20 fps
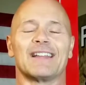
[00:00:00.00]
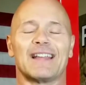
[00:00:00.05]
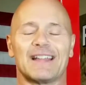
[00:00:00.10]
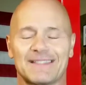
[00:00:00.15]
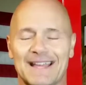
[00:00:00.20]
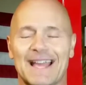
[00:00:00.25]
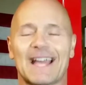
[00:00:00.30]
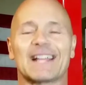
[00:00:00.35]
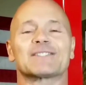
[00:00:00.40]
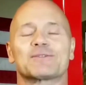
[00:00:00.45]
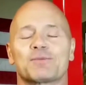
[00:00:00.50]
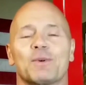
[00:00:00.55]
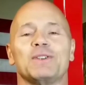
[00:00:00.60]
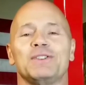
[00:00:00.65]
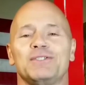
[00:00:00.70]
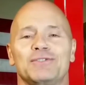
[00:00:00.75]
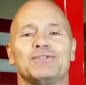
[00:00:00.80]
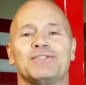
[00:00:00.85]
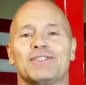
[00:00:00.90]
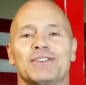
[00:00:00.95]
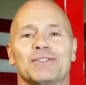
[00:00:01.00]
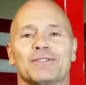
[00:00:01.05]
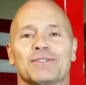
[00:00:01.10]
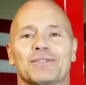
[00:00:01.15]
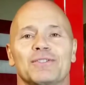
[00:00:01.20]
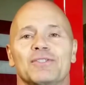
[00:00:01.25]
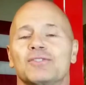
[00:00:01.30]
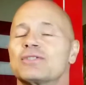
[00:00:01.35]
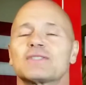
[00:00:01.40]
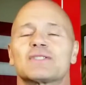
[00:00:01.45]
that's what you do.
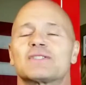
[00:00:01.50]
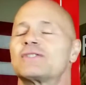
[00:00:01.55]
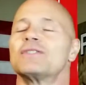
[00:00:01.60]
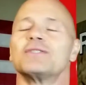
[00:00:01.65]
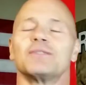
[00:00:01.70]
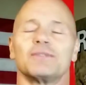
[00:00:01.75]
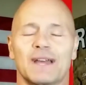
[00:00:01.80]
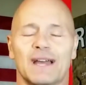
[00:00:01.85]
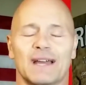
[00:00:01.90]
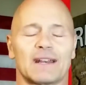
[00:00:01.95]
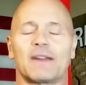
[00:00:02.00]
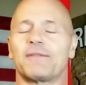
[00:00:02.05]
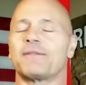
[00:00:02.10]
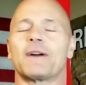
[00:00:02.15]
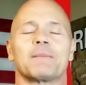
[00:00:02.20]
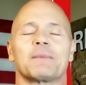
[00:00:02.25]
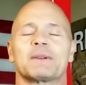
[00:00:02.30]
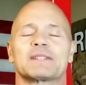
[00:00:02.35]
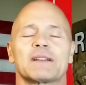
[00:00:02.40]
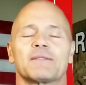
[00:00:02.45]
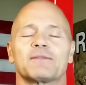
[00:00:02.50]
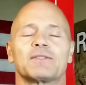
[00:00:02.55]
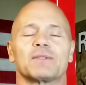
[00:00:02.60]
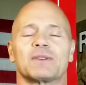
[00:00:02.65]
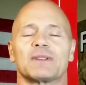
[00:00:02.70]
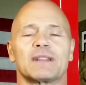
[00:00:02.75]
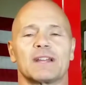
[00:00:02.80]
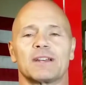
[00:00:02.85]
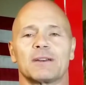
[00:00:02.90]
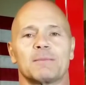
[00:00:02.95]
You just do that. I find myself
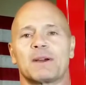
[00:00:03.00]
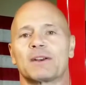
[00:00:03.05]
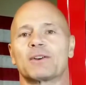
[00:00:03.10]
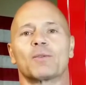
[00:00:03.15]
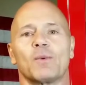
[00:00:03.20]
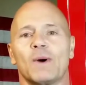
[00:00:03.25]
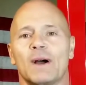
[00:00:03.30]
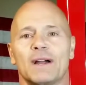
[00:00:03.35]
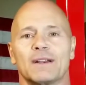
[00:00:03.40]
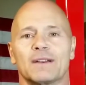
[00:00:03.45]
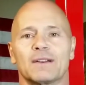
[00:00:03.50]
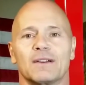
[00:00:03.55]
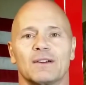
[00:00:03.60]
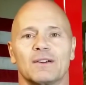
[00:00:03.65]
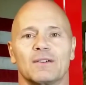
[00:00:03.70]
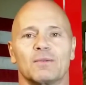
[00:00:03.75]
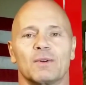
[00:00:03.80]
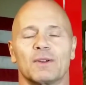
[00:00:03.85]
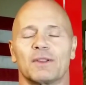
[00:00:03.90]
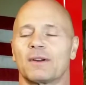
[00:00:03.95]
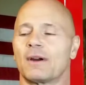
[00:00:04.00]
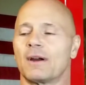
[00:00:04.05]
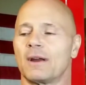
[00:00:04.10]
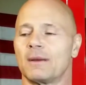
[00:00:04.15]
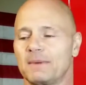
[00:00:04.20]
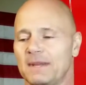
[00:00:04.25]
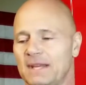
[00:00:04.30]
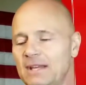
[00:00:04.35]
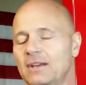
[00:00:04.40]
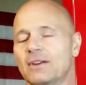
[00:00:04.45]
doing that no matter what, whether
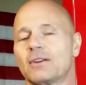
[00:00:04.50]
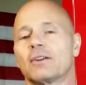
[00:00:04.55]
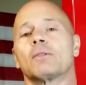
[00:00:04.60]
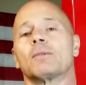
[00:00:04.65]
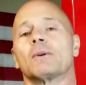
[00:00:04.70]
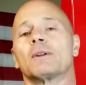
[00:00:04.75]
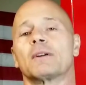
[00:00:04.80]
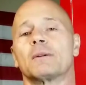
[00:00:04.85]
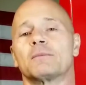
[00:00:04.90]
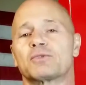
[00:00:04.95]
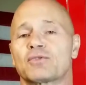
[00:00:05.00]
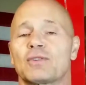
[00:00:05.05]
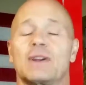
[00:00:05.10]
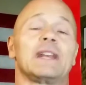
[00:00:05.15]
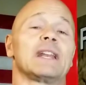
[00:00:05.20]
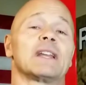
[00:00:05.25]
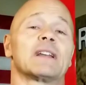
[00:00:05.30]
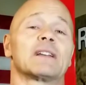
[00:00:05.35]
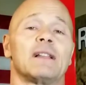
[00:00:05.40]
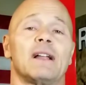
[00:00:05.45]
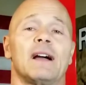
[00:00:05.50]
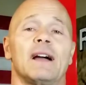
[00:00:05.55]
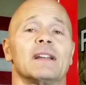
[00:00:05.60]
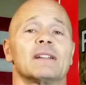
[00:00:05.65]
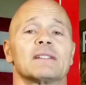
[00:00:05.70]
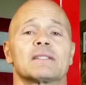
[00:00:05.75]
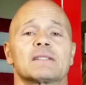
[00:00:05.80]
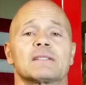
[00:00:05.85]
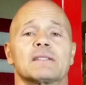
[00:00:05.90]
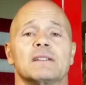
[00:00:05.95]
I'm here or whether I'm training
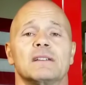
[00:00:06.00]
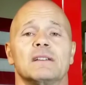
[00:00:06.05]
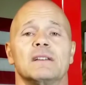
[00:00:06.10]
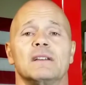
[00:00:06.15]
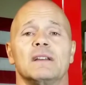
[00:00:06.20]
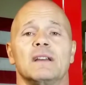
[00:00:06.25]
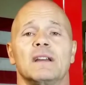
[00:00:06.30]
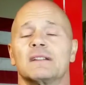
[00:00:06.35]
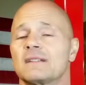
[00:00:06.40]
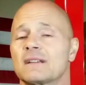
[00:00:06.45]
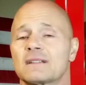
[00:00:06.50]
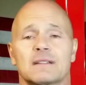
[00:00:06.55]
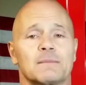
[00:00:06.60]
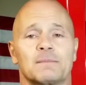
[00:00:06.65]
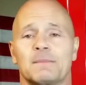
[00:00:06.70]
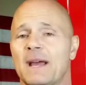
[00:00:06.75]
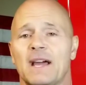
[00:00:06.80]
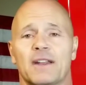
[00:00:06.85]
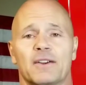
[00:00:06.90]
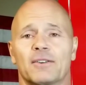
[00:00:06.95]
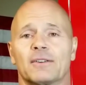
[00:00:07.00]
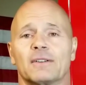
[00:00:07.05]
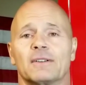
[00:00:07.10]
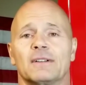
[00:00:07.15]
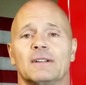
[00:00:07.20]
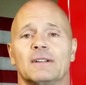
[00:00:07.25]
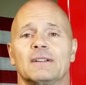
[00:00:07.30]
clients. It doesn't matter.